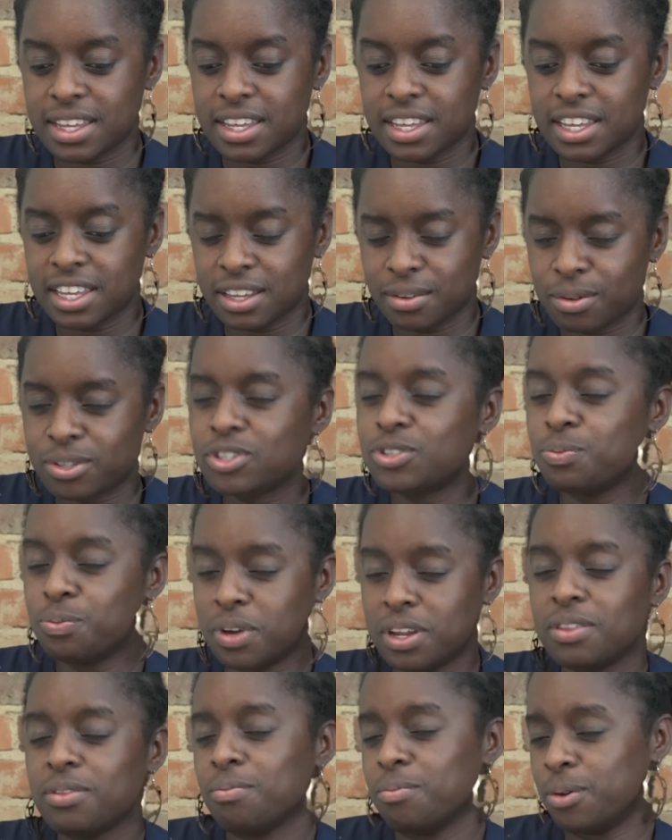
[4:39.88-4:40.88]
it was just
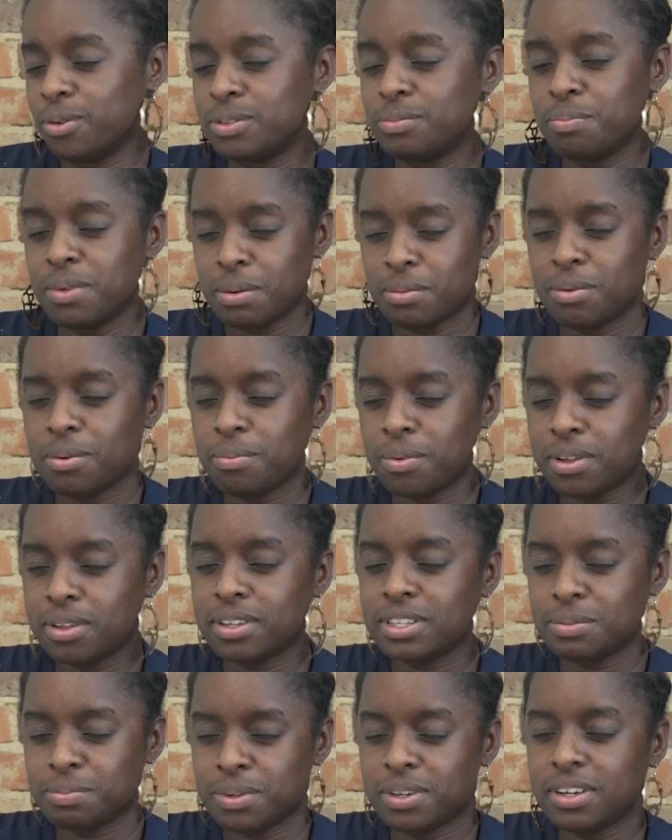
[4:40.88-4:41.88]
one of the most memorable
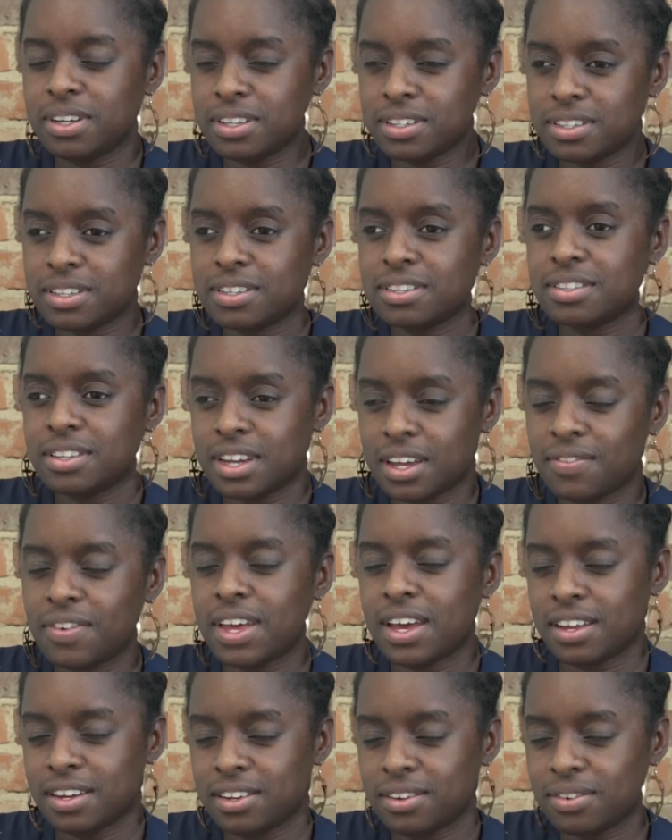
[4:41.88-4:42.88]
experiences that I've
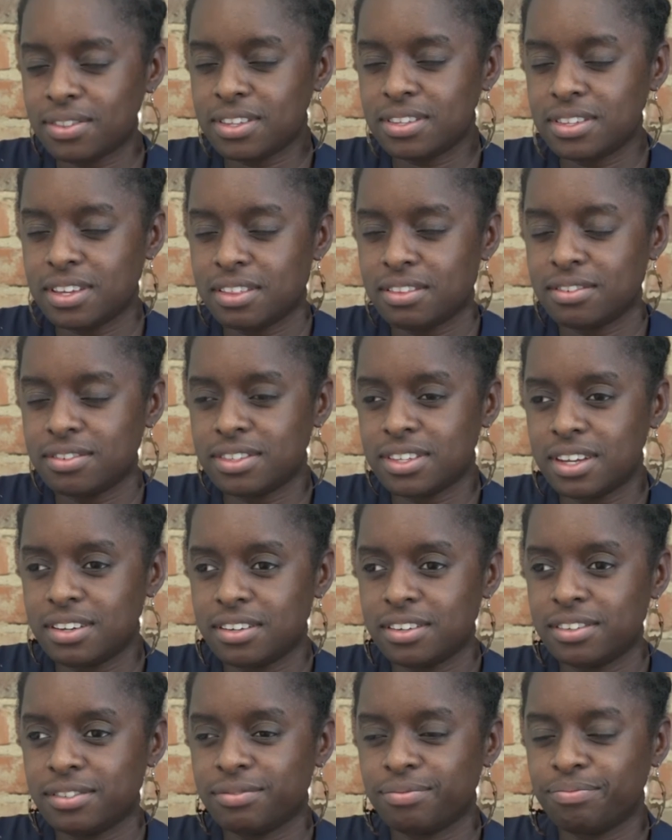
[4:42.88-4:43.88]
had here at the Southern
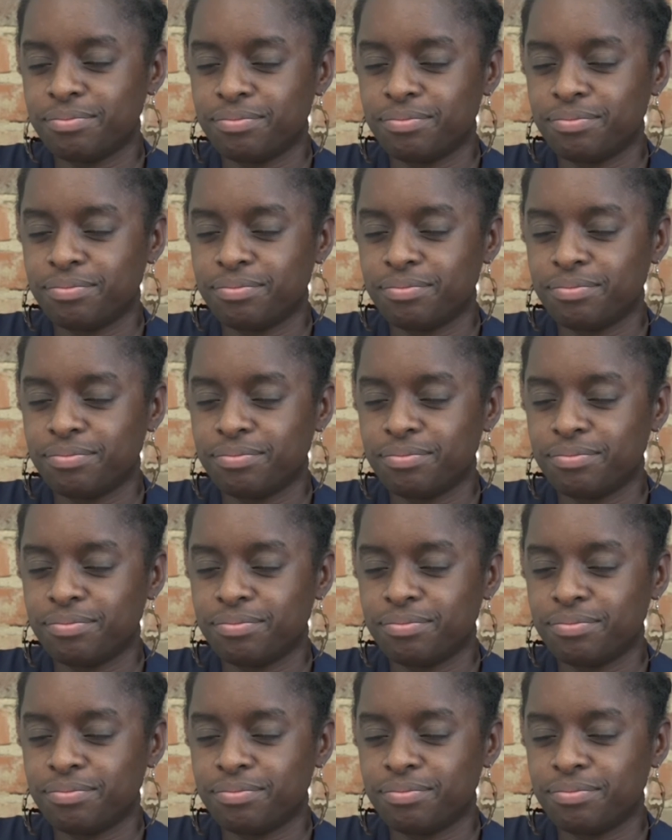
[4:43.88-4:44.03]
Center.